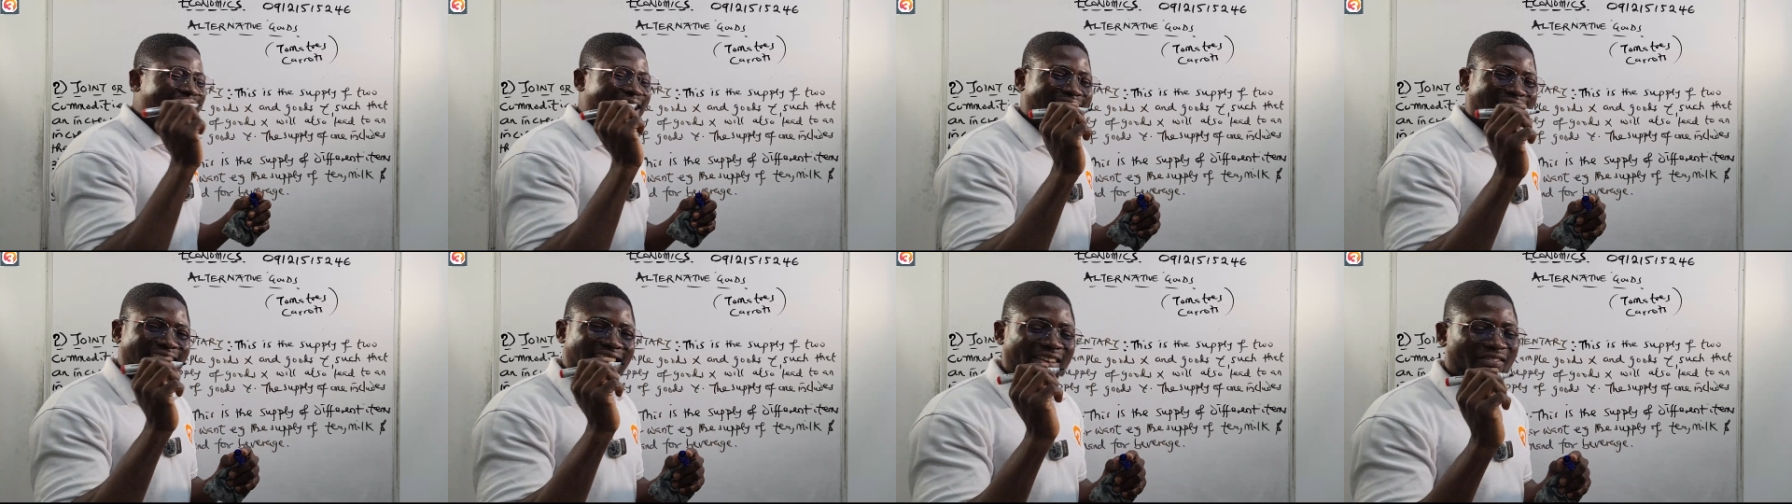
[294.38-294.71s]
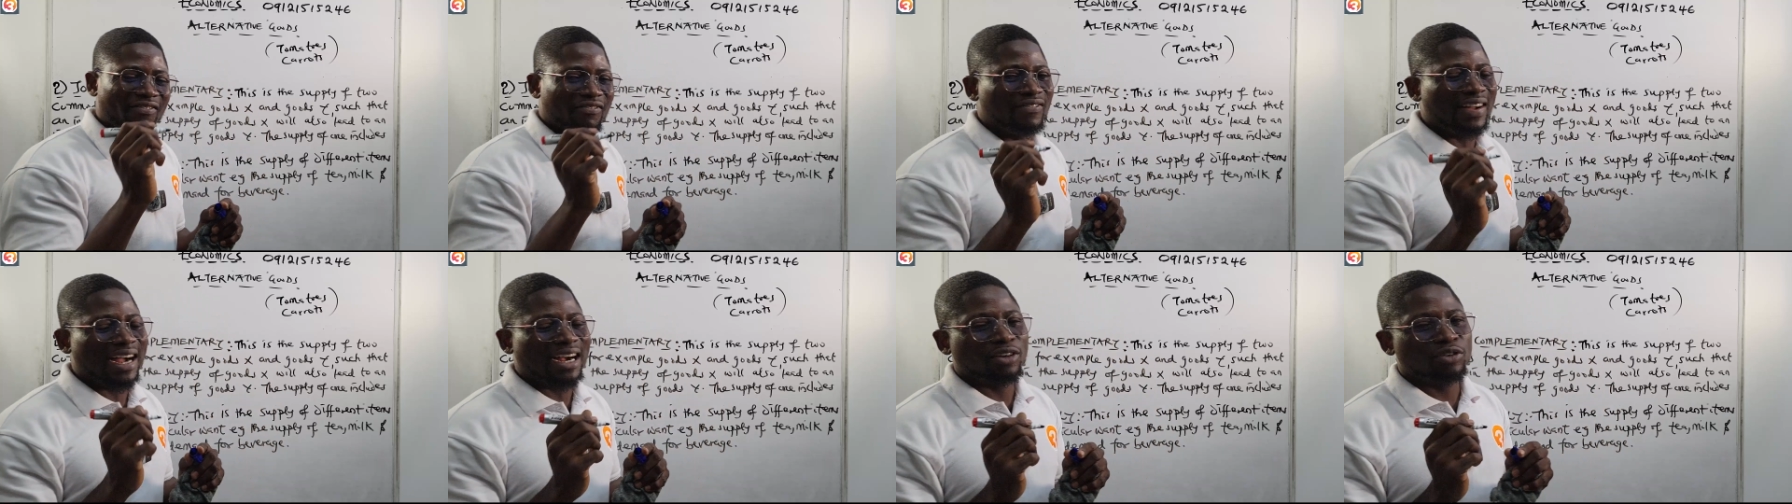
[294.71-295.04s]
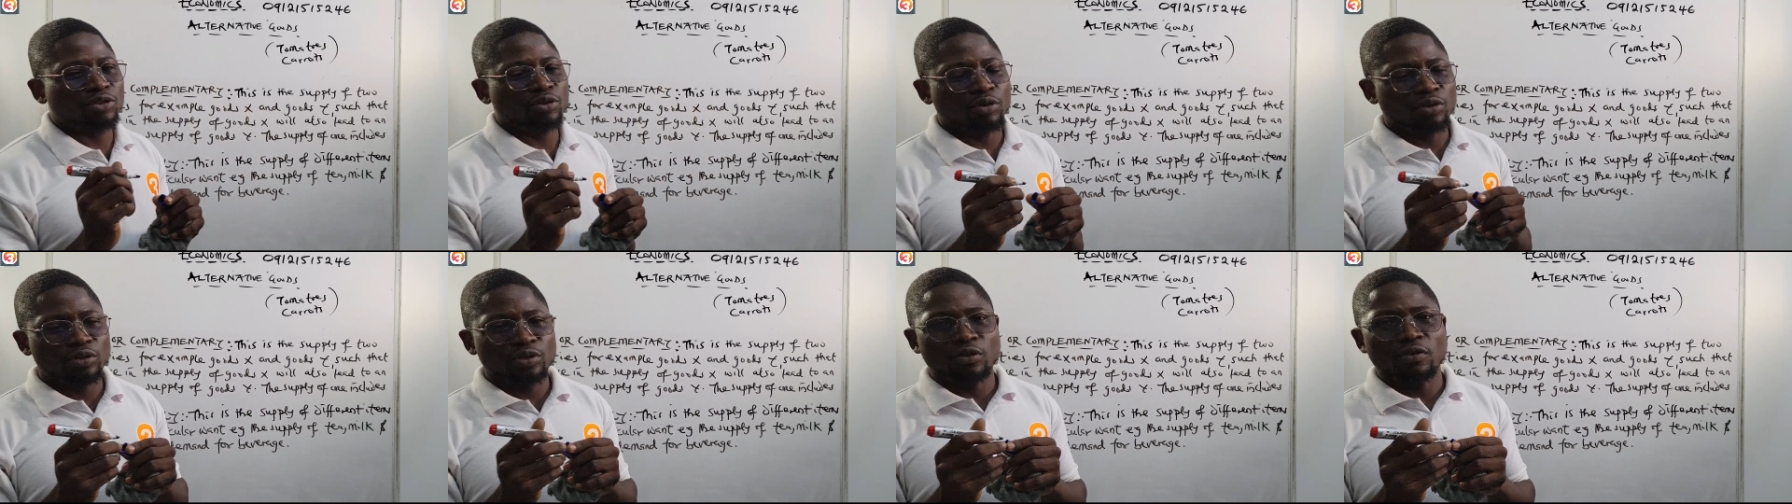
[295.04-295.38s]
the same
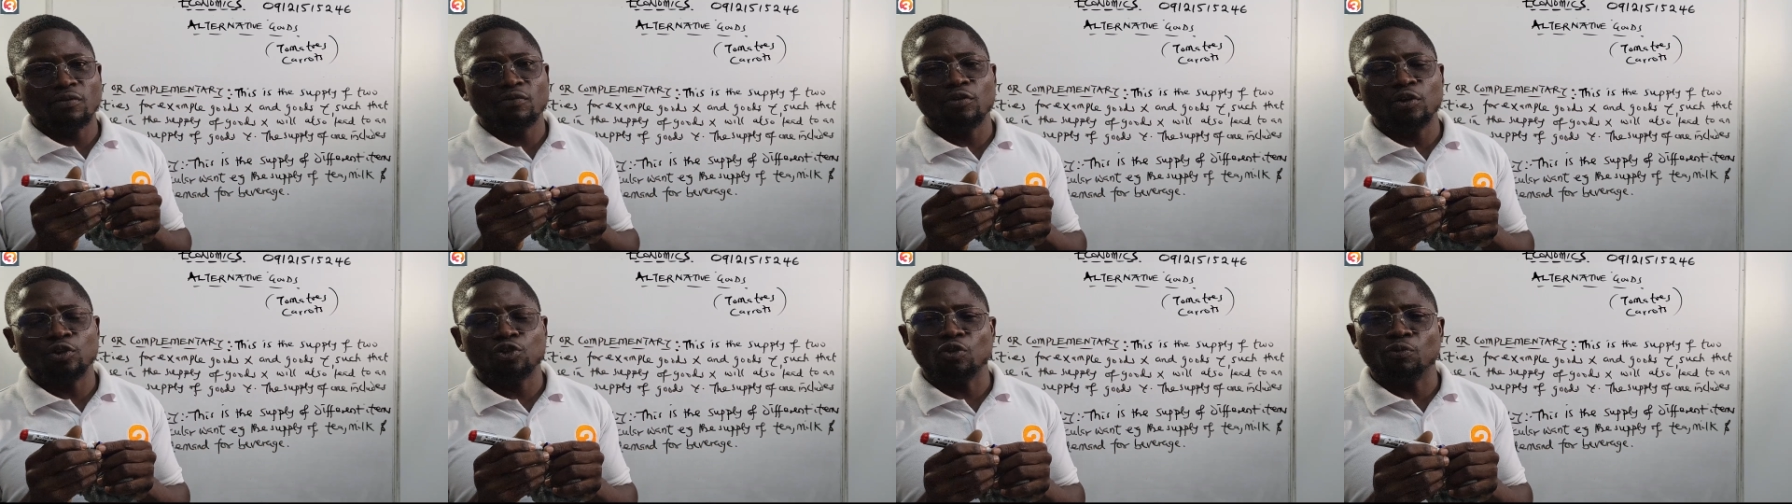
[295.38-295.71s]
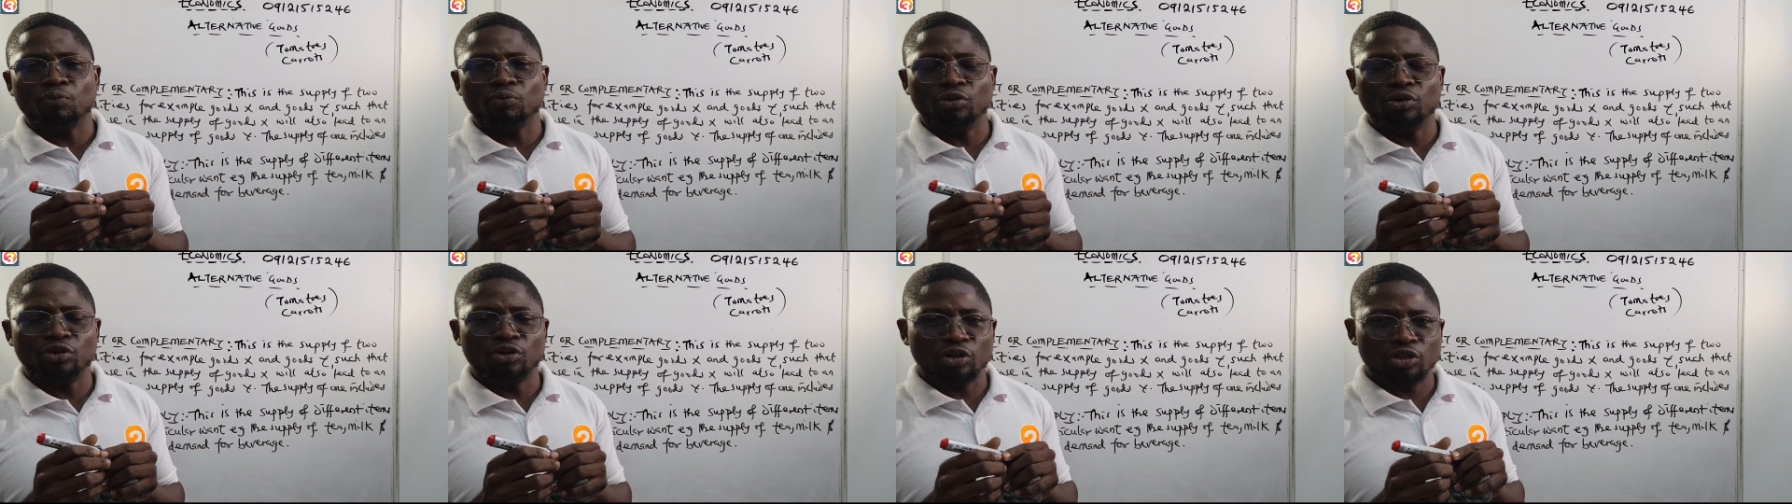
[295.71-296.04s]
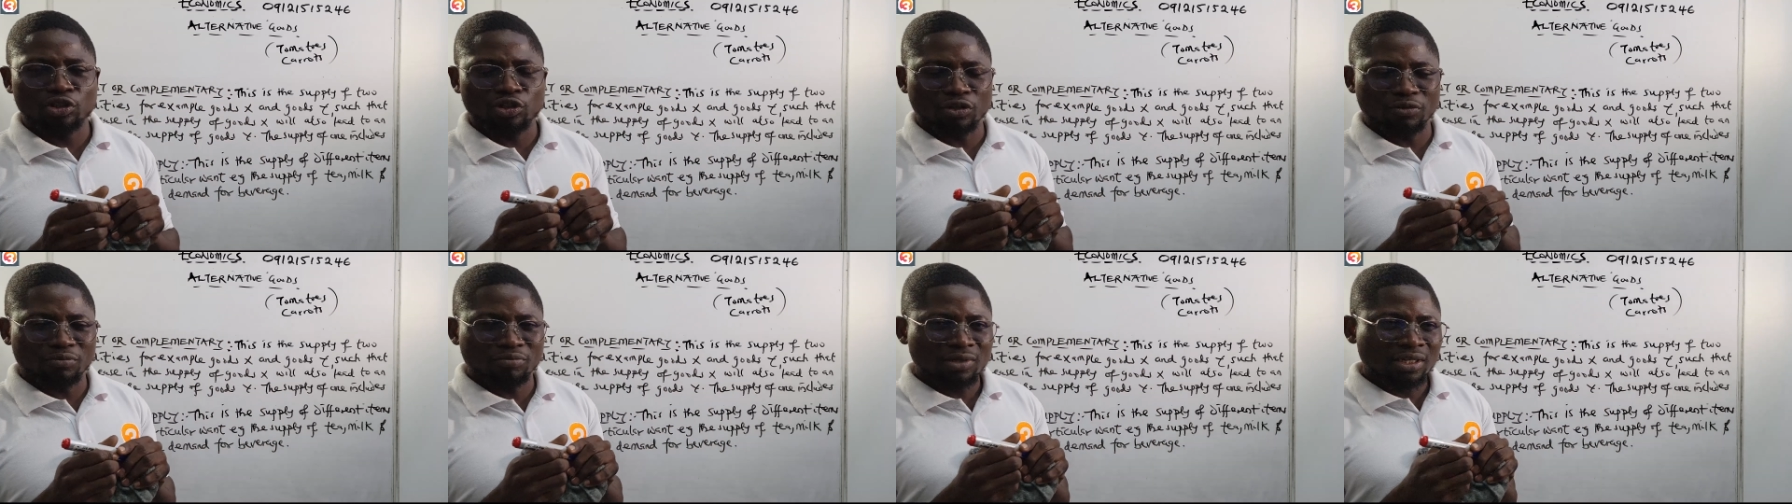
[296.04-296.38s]
factors of water
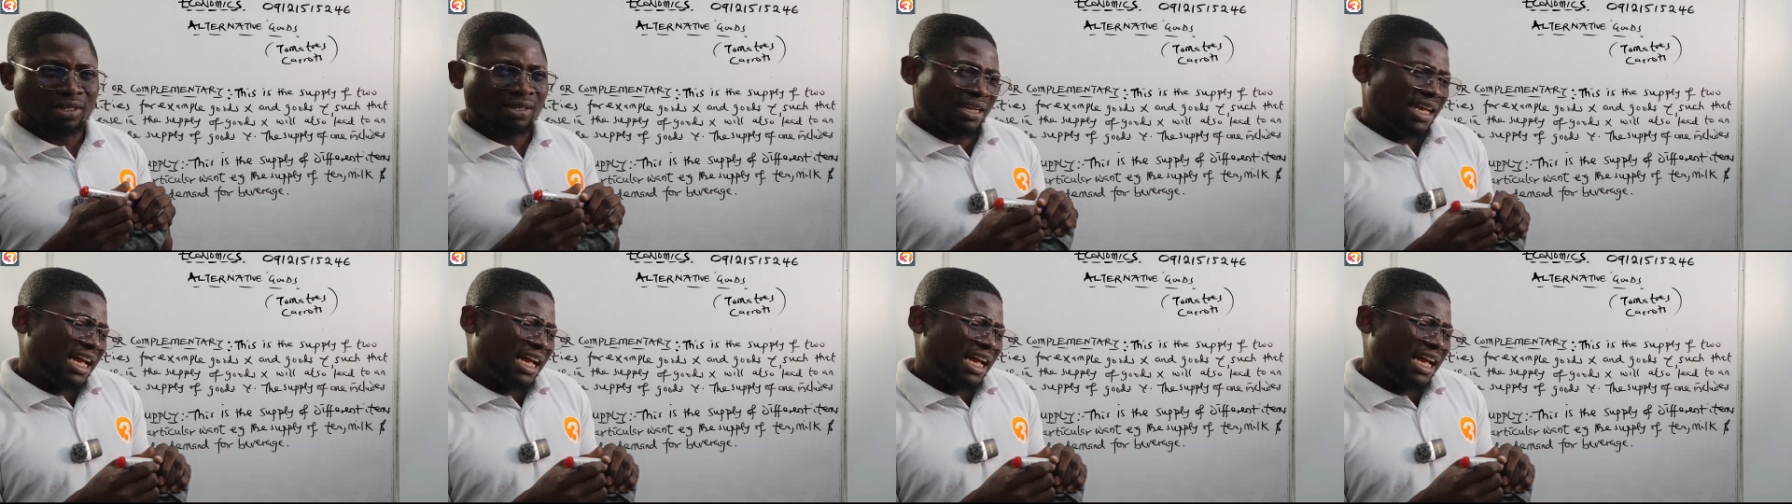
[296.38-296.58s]
production